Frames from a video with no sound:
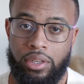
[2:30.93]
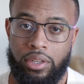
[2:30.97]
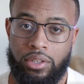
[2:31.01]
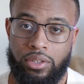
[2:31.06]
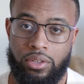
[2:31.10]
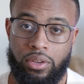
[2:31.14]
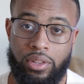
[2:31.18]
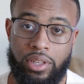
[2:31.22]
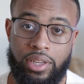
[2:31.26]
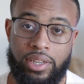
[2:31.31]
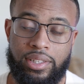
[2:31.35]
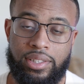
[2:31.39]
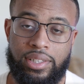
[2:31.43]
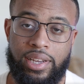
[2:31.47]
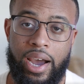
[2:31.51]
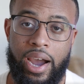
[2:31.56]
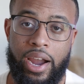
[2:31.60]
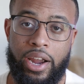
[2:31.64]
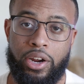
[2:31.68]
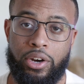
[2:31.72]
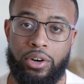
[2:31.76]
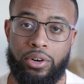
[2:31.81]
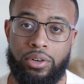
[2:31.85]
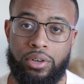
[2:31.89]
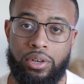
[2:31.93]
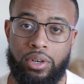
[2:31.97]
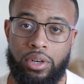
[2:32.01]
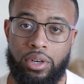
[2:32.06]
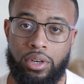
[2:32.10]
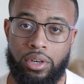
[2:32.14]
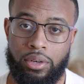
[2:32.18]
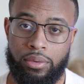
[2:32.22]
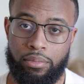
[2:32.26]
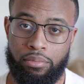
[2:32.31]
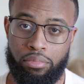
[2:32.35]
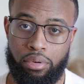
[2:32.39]
So the entire
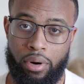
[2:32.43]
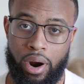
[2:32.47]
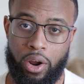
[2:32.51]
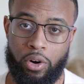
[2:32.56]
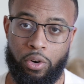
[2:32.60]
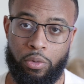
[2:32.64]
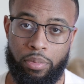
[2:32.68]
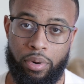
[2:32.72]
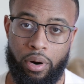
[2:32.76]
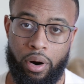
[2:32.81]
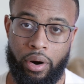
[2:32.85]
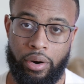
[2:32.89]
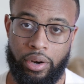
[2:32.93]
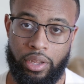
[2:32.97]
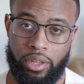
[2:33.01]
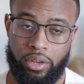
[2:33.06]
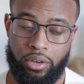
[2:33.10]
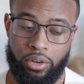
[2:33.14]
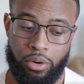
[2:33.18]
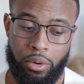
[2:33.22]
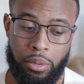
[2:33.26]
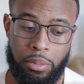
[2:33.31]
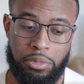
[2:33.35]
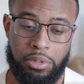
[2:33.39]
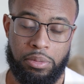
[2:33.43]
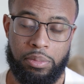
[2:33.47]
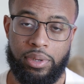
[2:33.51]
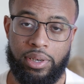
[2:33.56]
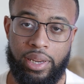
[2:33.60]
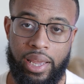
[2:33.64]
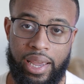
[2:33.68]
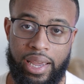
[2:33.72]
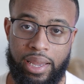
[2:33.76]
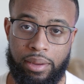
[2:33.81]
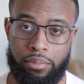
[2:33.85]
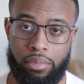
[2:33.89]
bridal party, groomsmen
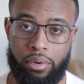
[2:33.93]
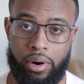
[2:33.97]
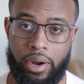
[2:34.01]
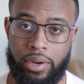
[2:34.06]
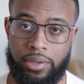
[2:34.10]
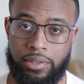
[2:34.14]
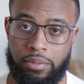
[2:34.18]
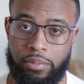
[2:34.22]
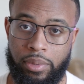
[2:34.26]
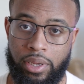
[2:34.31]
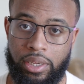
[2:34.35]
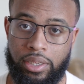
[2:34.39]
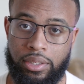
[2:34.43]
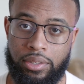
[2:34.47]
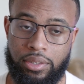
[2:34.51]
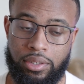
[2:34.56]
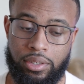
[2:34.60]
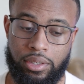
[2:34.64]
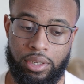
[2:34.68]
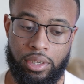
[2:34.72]
and bridesmaids.